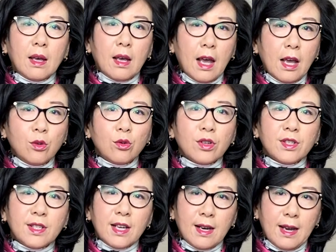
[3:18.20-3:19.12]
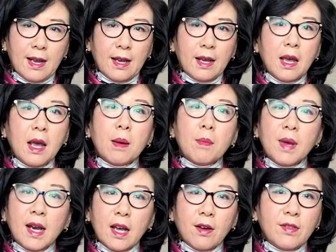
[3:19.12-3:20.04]
Interestingly,
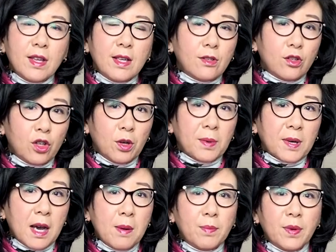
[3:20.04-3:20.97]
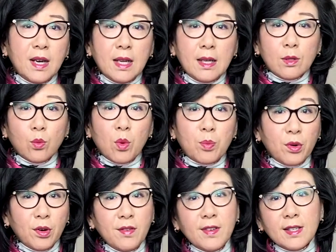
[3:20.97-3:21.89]
many of these chip companies were
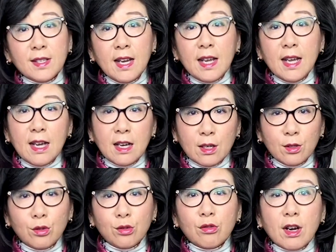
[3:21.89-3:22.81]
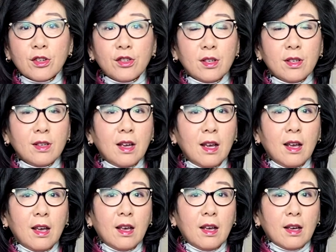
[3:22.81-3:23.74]
previously in construction,
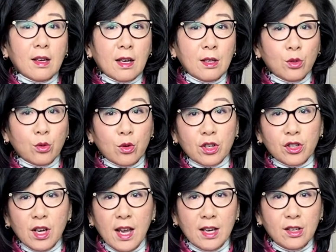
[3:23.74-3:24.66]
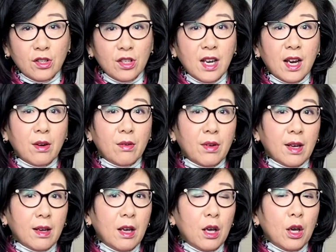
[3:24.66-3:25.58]
construction
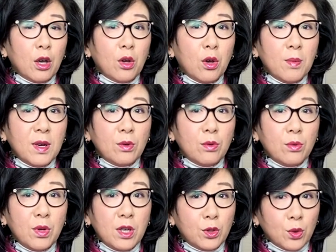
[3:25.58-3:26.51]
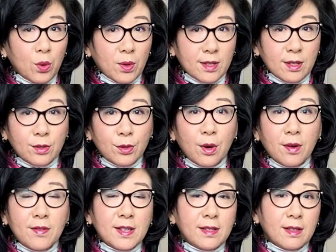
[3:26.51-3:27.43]
engineering, human resource
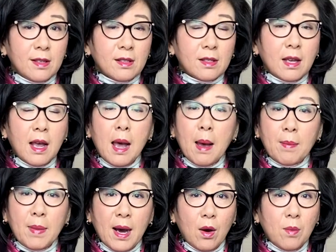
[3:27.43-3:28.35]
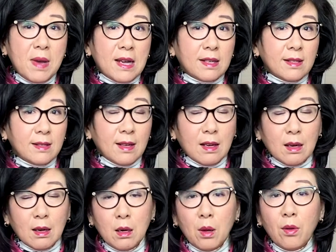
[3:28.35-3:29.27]
services, biomedicine,
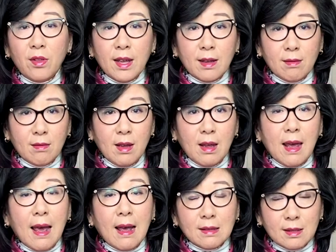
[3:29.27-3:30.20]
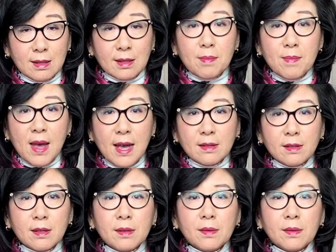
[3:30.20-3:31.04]
clothing, and cement.